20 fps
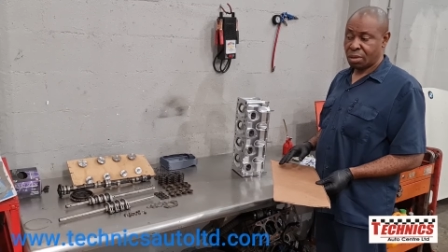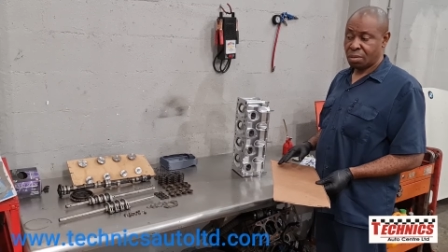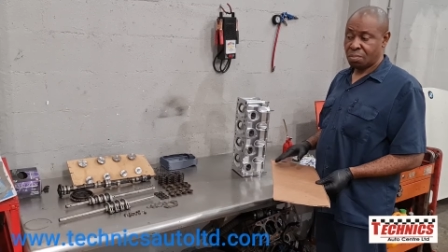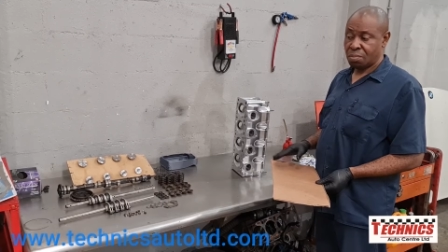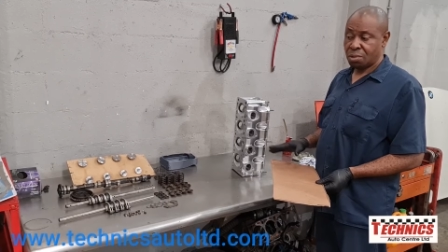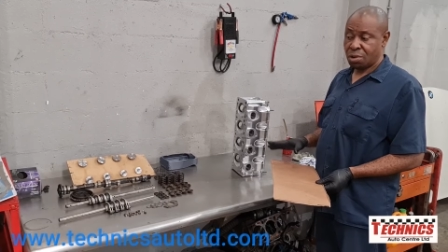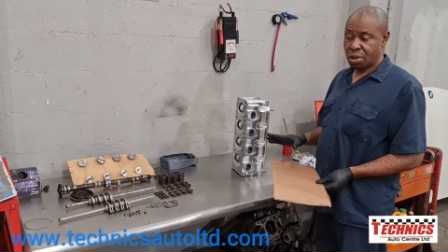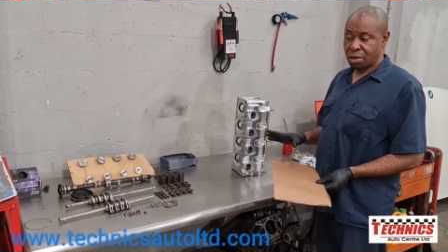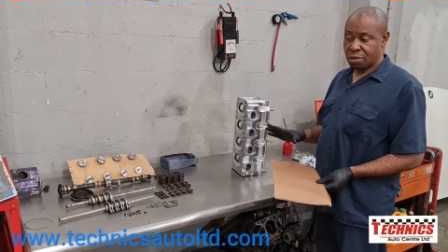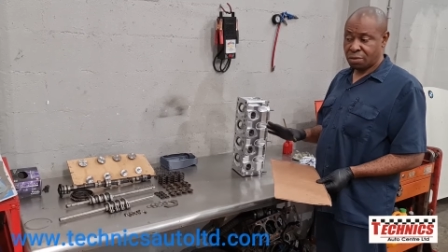
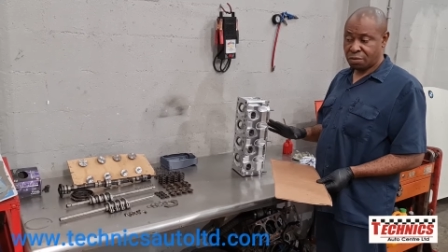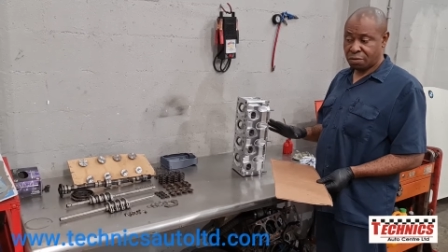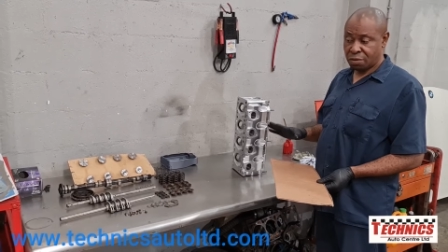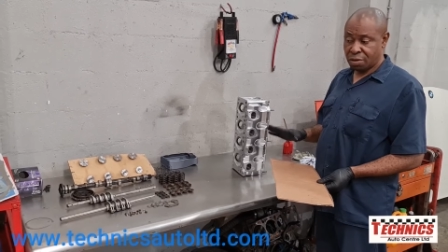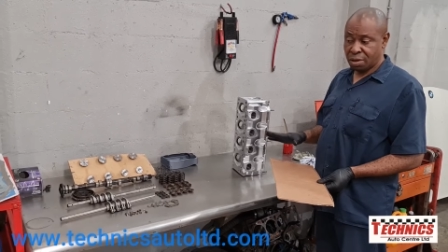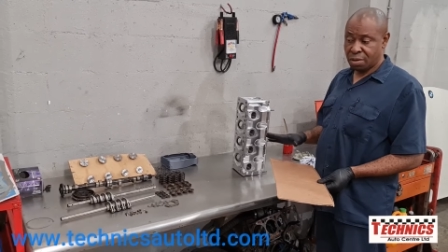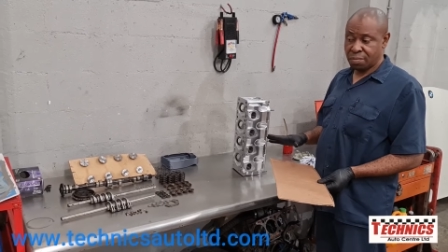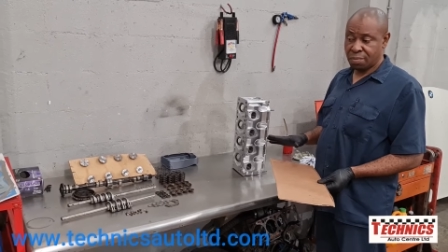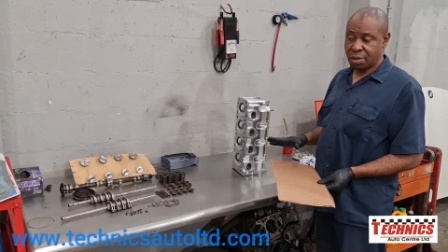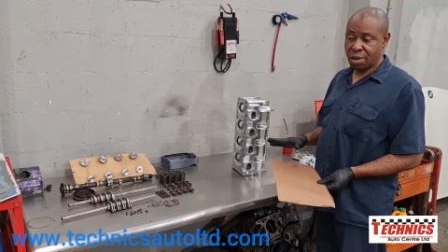But at the
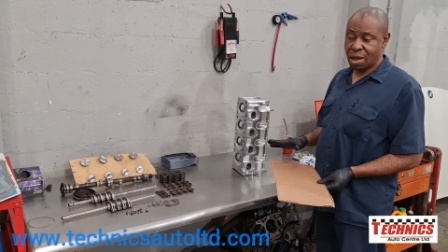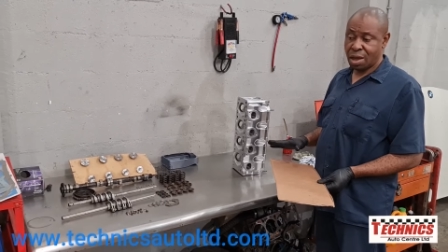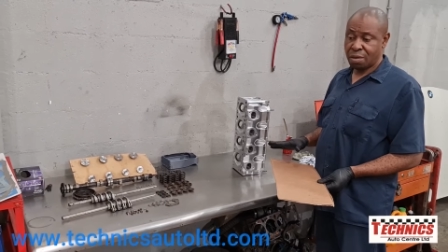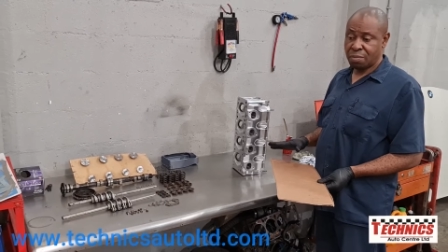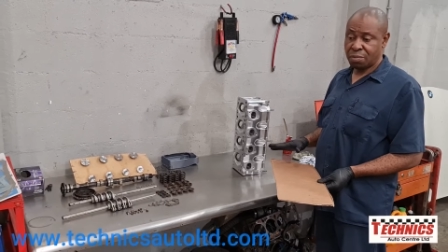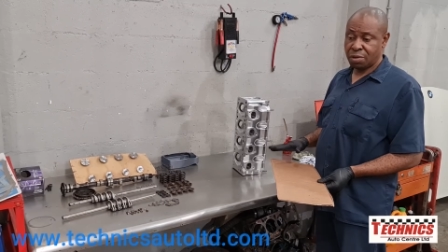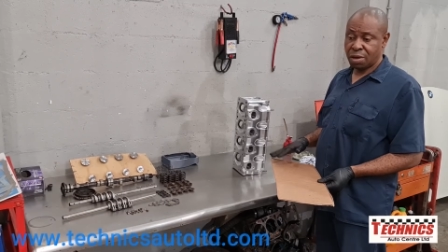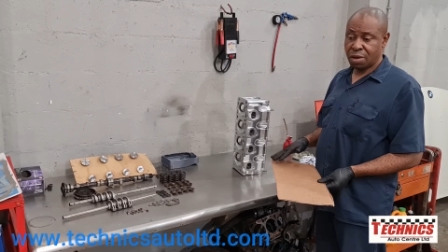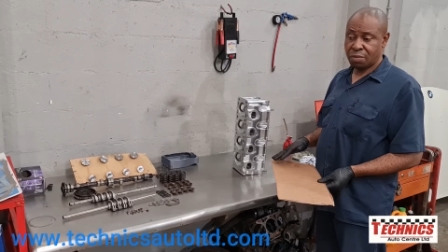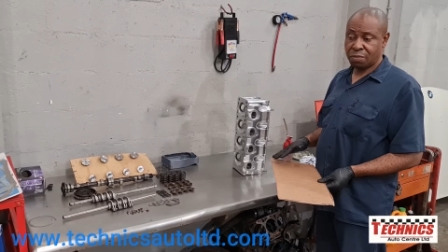same
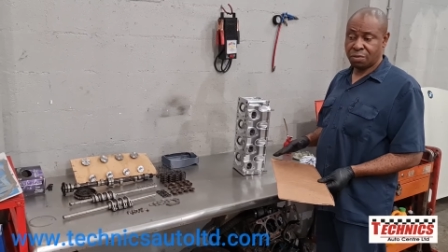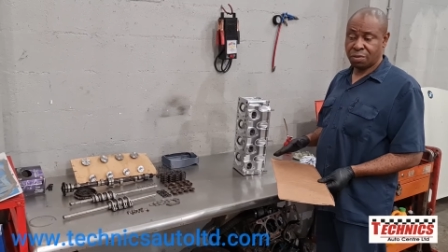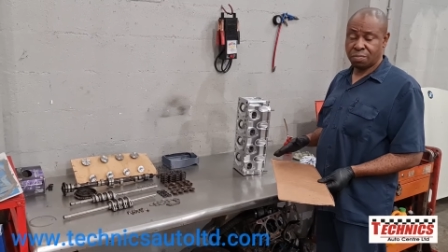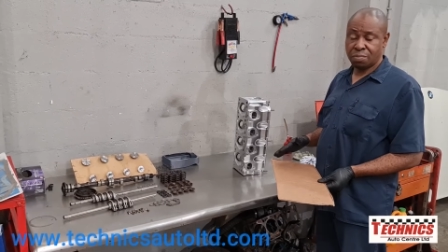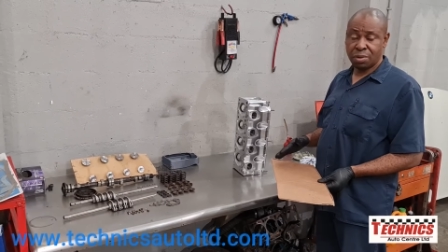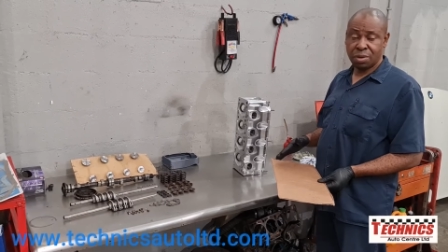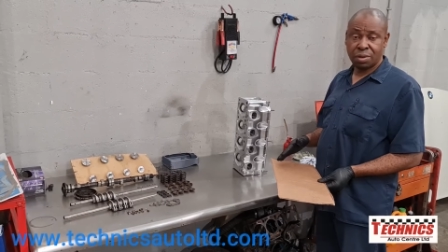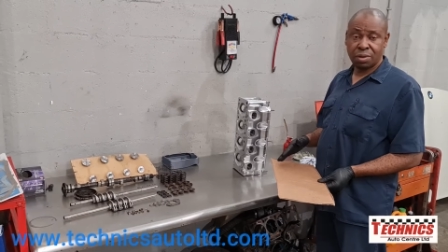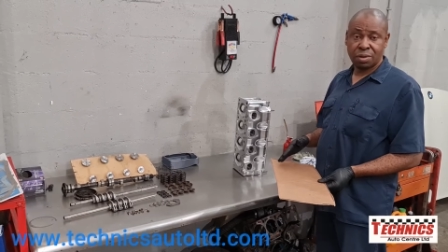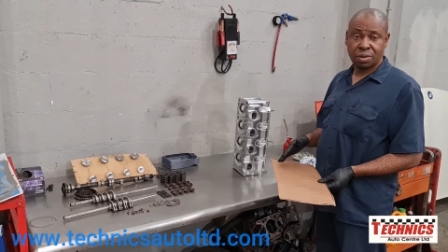time, you have to
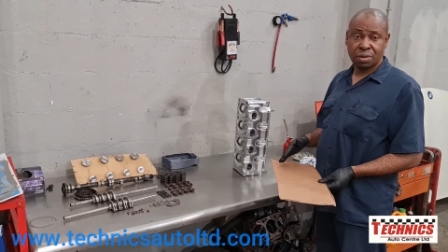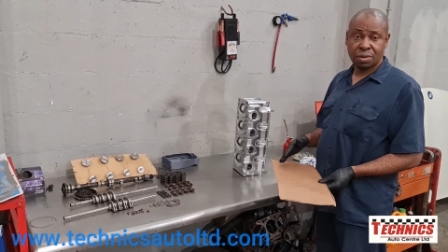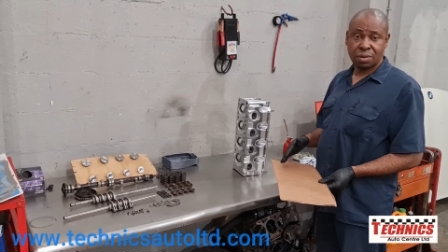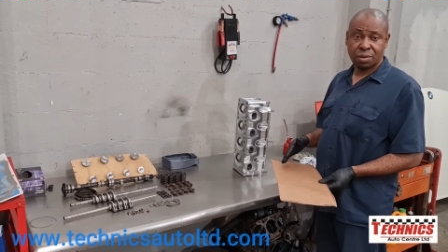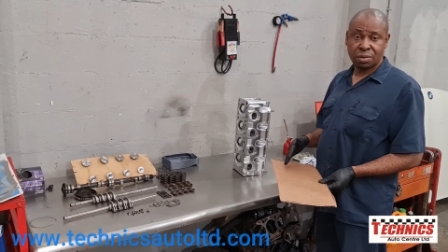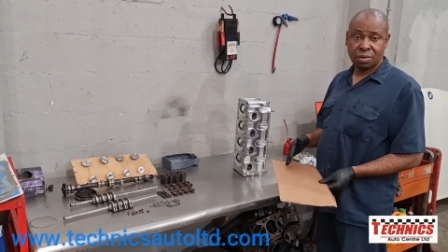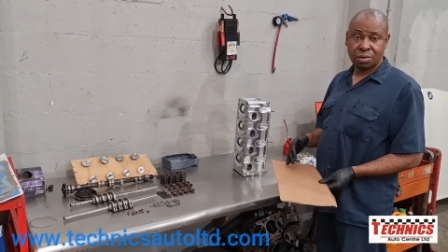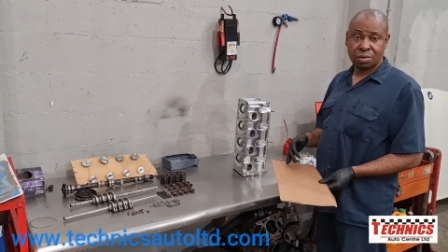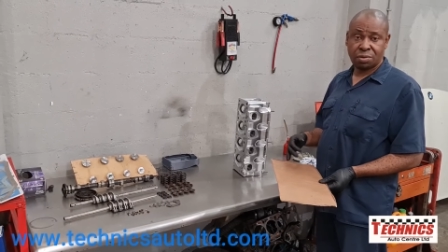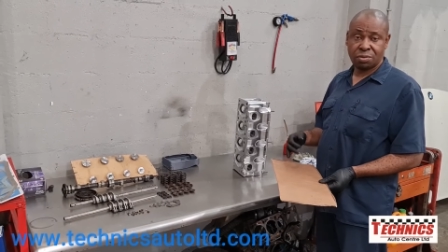be
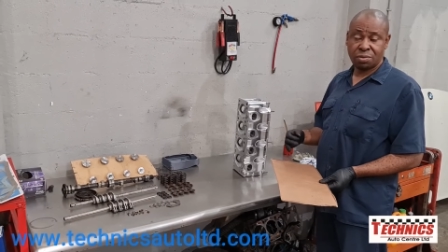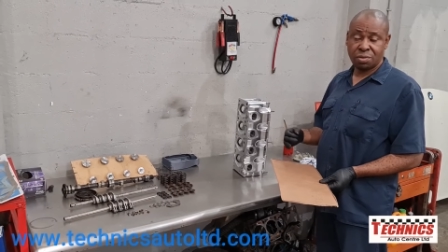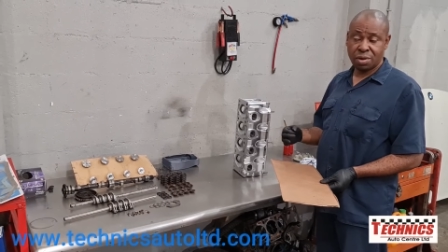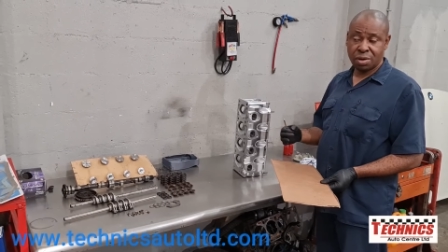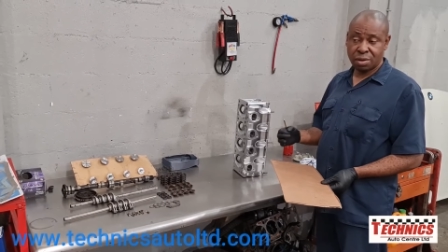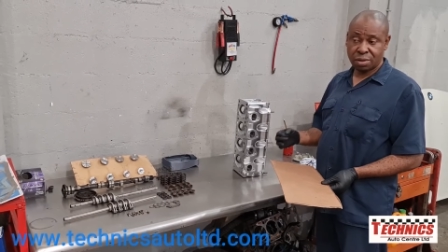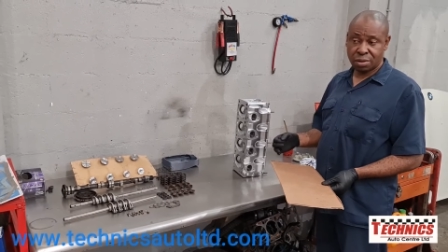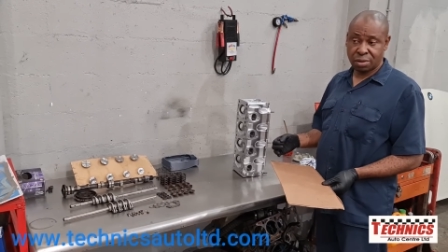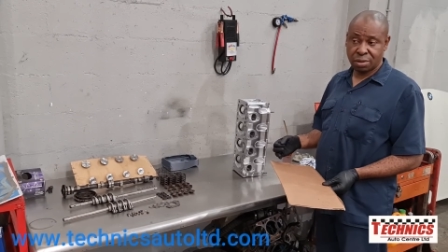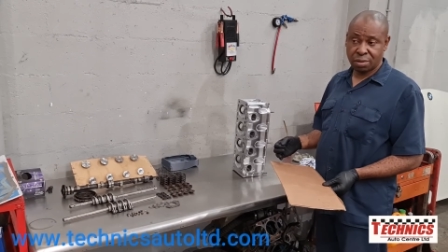
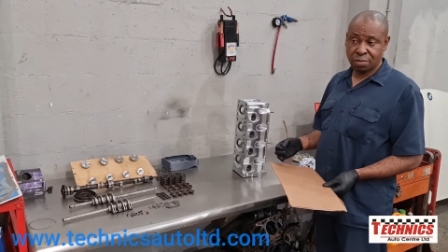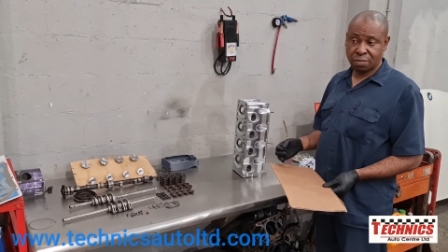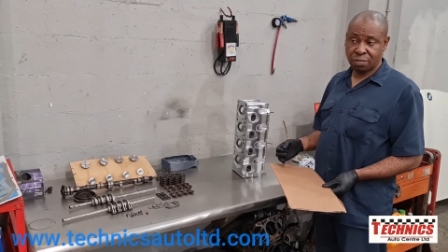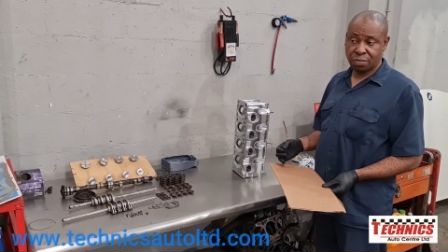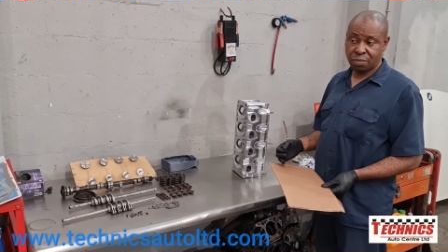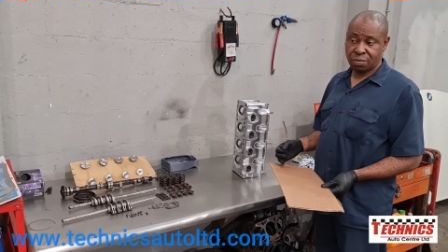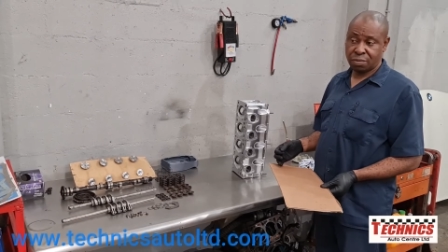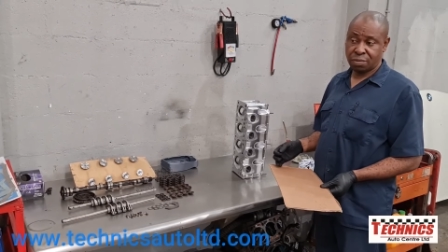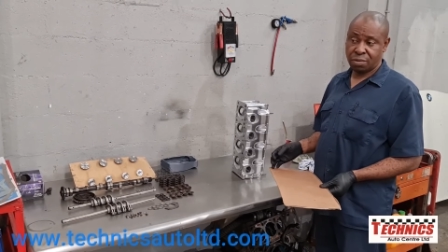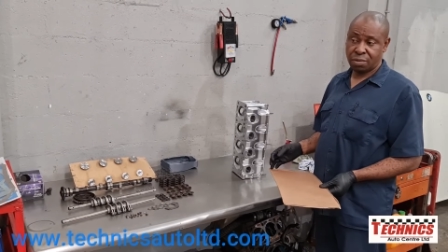
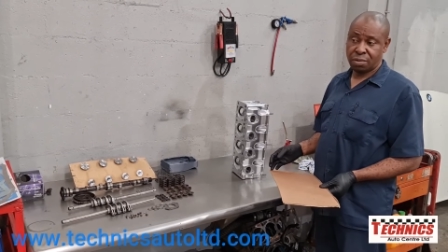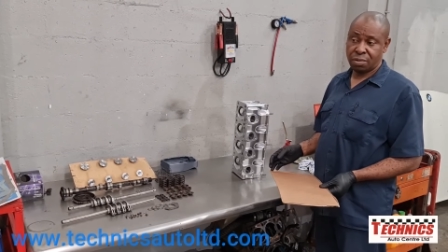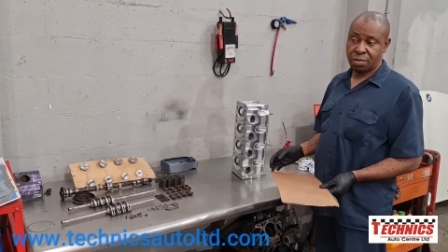creative.